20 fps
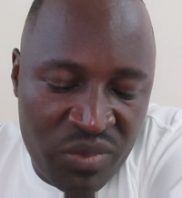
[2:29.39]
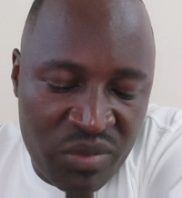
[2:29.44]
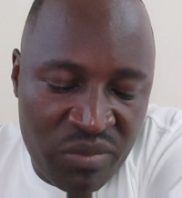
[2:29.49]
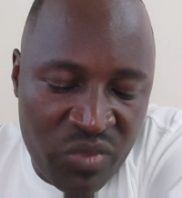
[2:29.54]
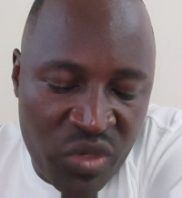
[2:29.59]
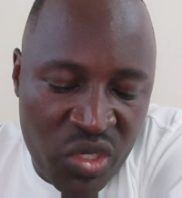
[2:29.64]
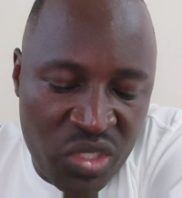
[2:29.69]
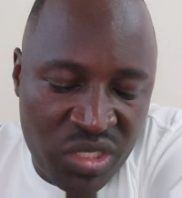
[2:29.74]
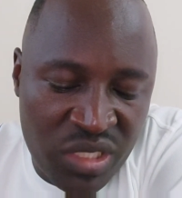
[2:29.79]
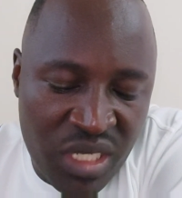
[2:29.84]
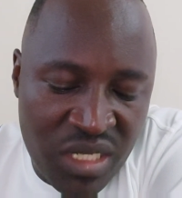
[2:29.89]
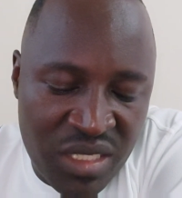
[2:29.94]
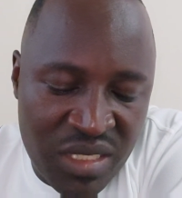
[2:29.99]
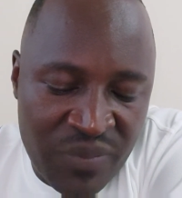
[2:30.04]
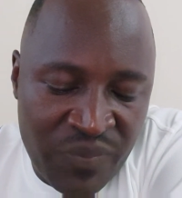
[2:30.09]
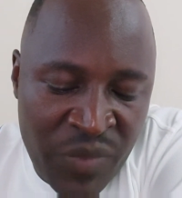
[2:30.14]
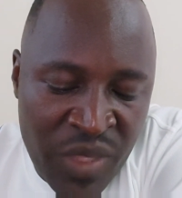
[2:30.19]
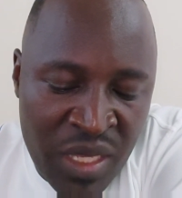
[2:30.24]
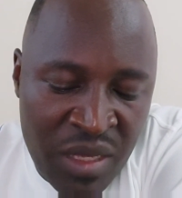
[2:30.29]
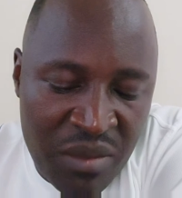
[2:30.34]
Moses'
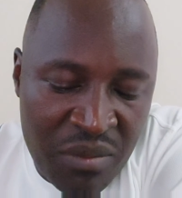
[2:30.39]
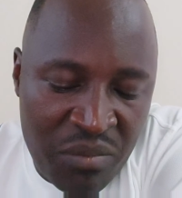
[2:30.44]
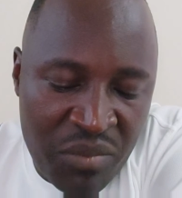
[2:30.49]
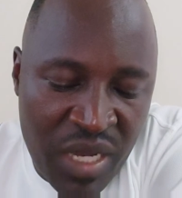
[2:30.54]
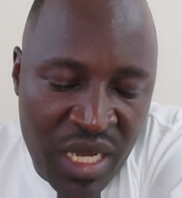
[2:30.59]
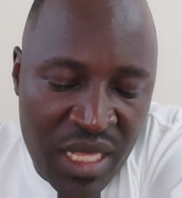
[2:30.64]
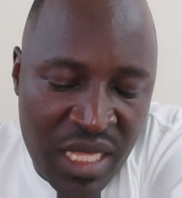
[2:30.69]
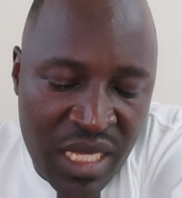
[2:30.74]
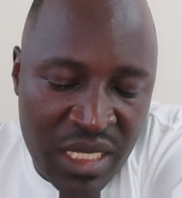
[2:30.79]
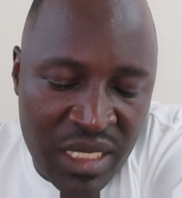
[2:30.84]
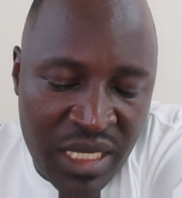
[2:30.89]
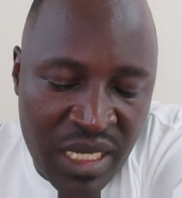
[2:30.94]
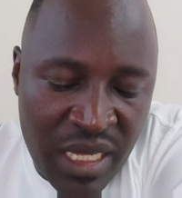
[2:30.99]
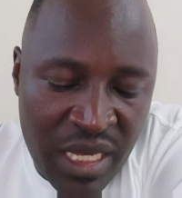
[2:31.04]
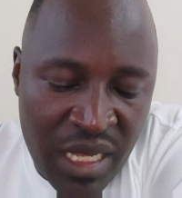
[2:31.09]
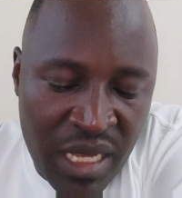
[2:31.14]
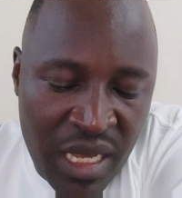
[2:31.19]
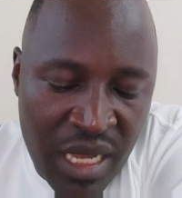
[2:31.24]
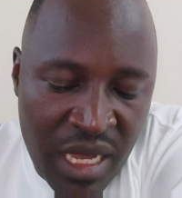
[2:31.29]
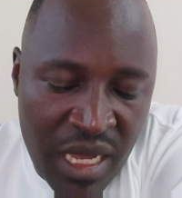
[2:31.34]
birth
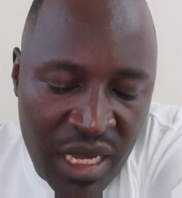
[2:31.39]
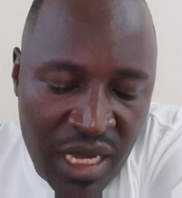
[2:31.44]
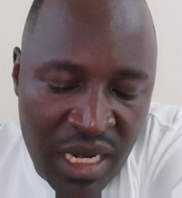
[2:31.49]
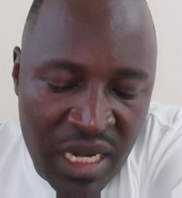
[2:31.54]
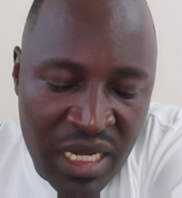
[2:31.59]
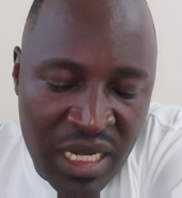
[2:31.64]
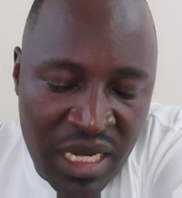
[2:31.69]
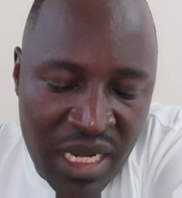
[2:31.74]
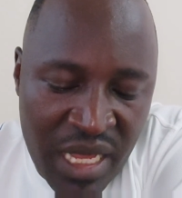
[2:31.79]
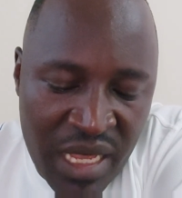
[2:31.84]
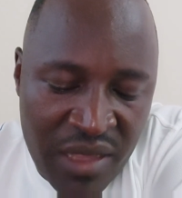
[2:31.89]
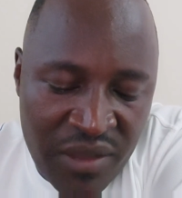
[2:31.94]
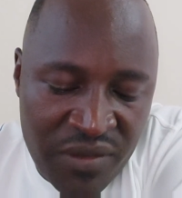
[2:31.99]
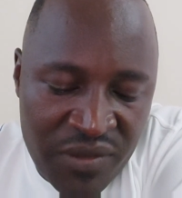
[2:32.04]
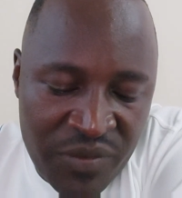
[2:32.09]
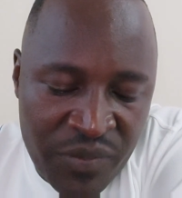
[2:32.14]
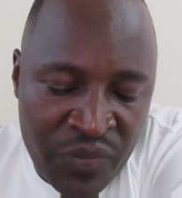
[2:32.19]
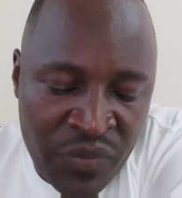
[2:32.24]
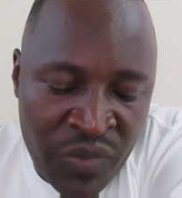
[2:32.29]
and early life.